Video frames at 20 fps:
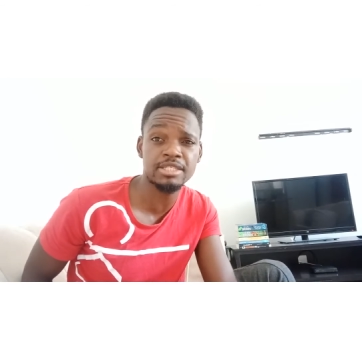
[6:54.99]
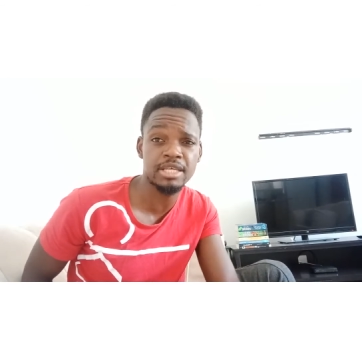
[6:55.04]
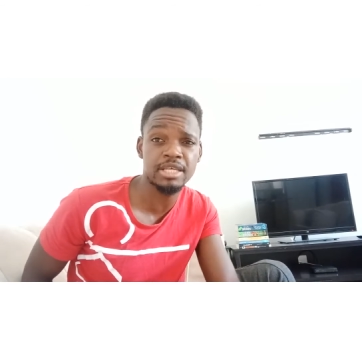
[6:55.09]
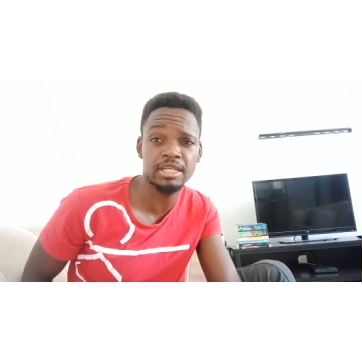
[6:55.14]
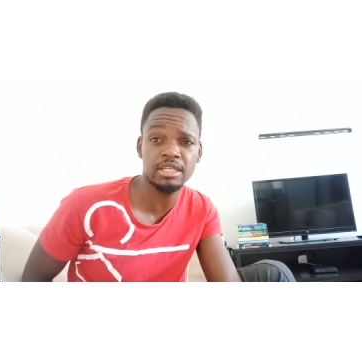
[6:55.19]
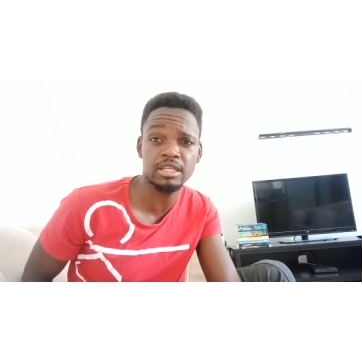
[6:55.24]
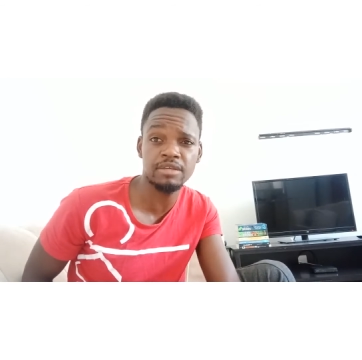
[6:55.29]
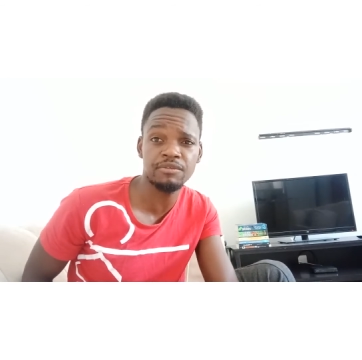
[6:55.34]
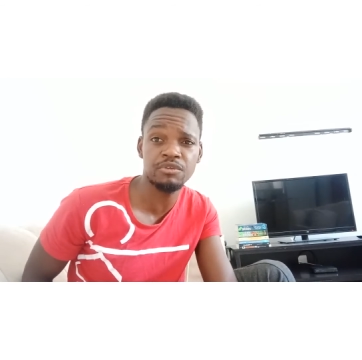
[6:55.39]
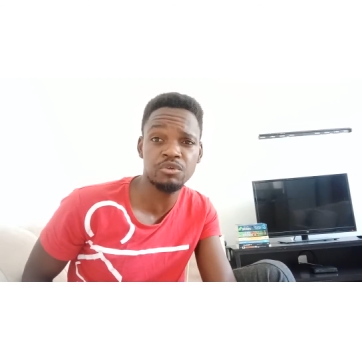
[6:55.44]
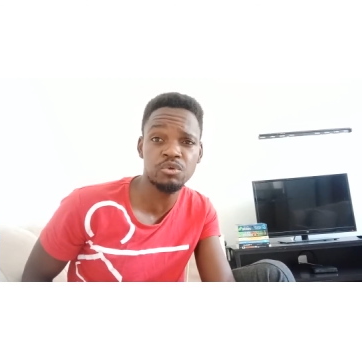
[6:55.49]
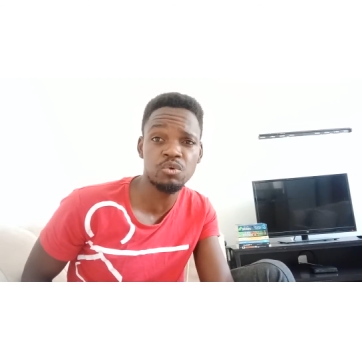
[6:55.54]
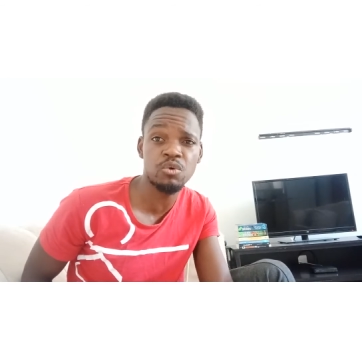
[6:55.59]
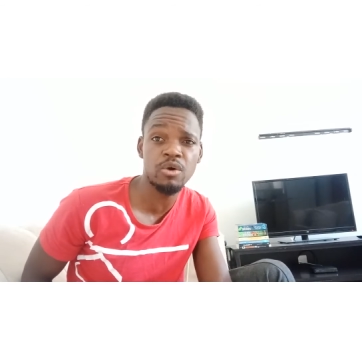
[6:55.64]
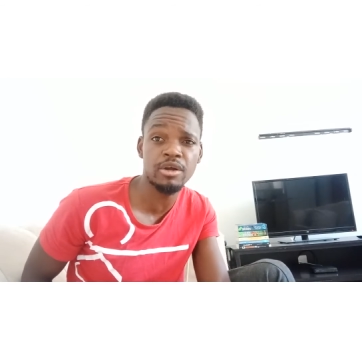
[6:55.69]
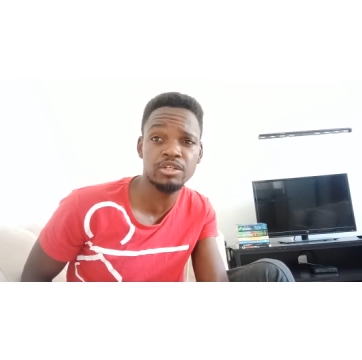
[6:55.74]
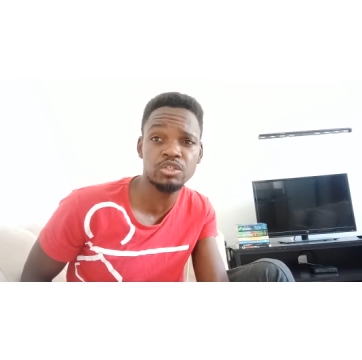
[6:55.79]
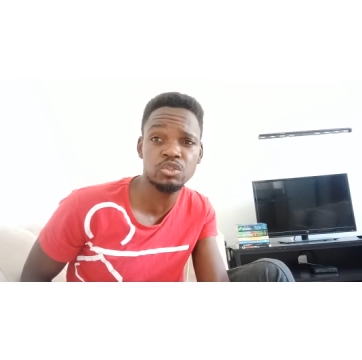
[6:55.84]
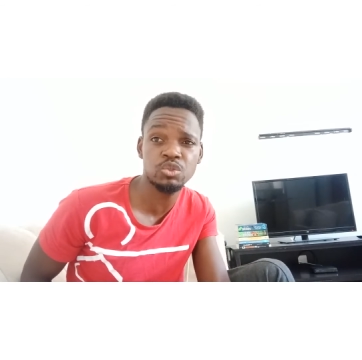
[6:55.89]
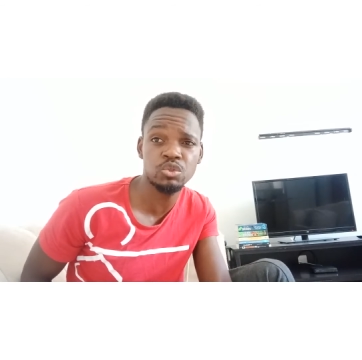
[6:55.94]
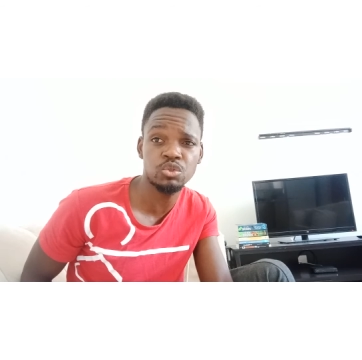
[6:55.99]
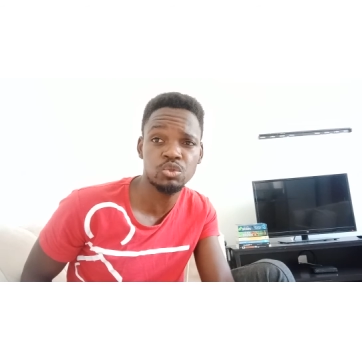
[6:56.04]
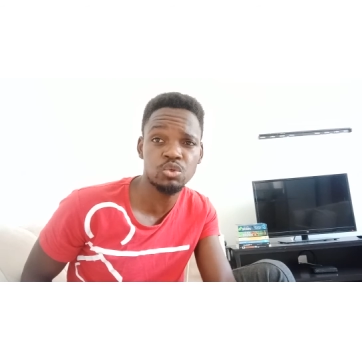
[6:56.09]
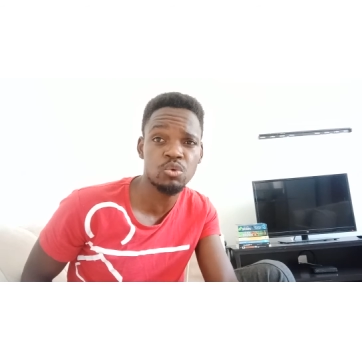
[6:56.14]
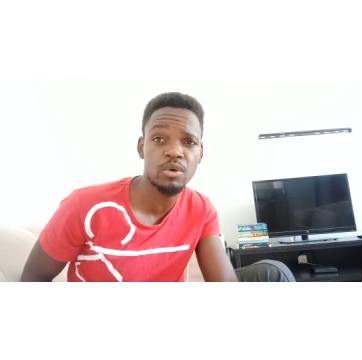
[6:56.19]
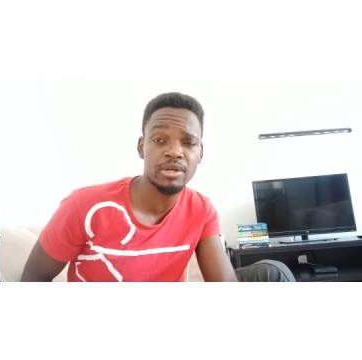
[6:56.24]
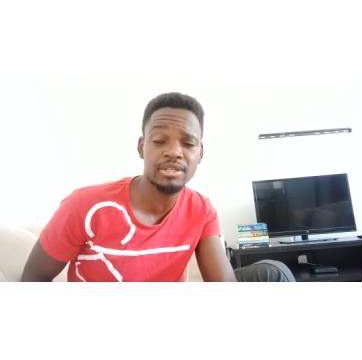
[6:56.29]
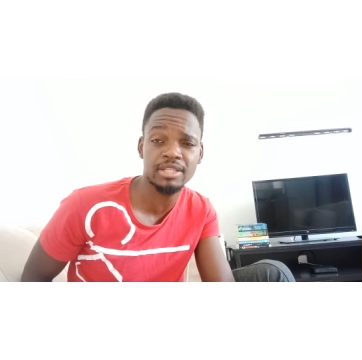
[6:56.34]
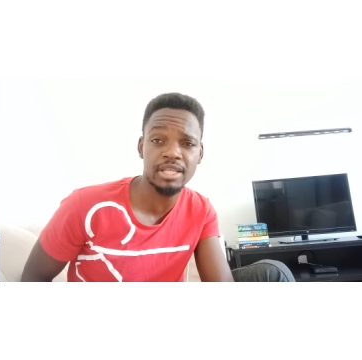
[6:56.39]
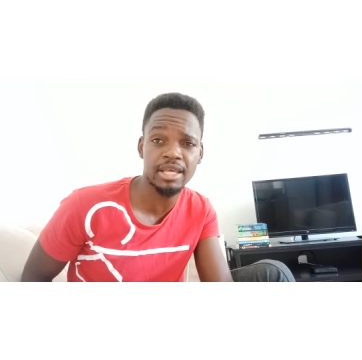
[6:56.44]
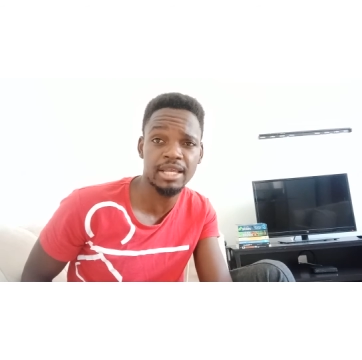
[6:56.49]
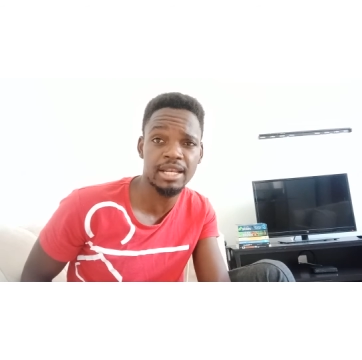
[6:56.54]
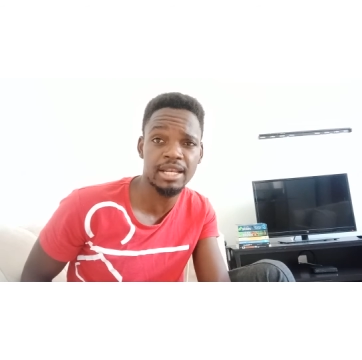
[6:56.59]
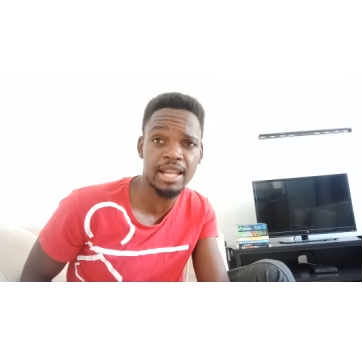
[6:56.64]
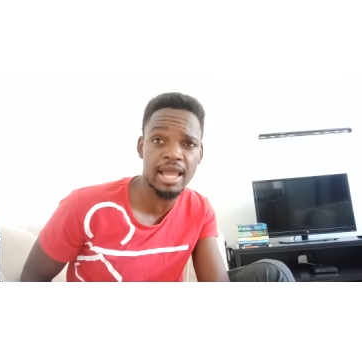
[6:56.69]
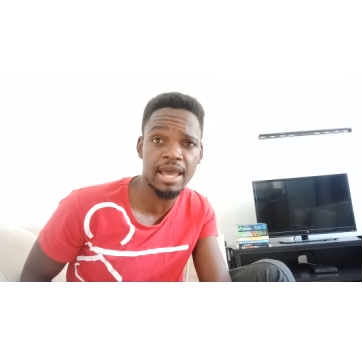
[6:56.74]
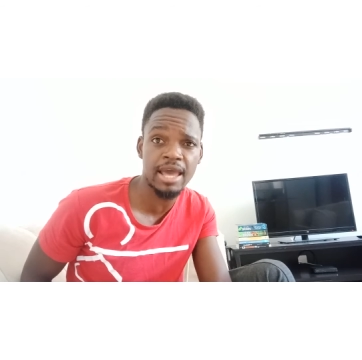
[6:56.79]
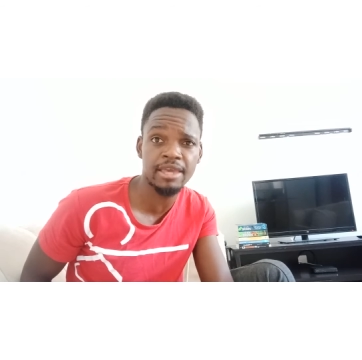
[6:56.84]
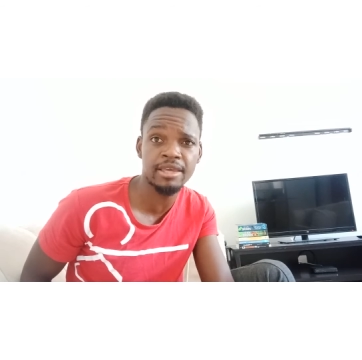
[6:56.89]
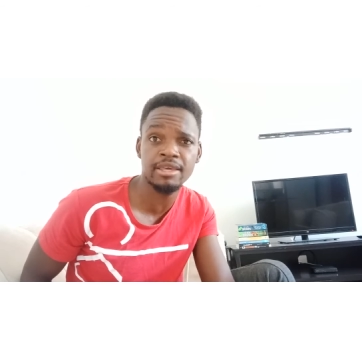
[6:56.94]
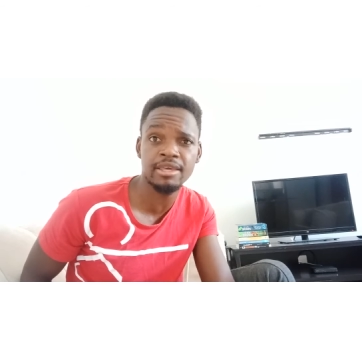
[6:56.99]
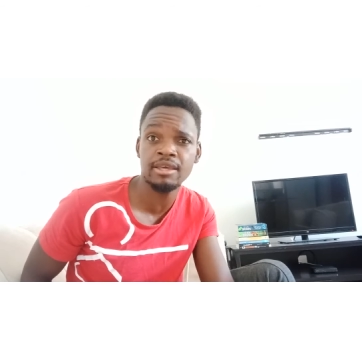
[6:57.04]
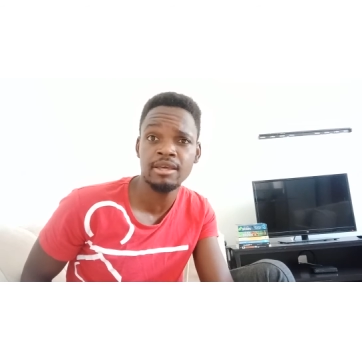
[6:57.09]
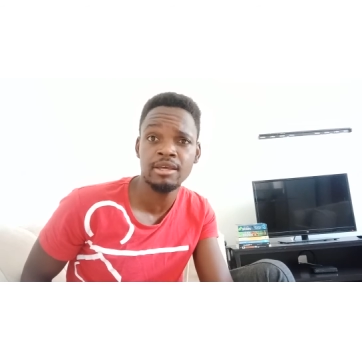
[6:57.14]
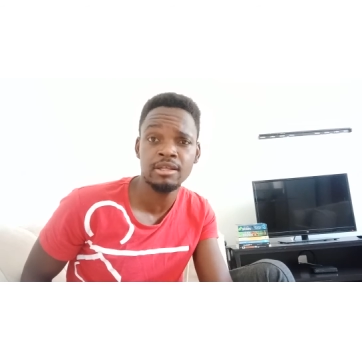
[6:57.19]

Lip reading: and if you want to do what they like,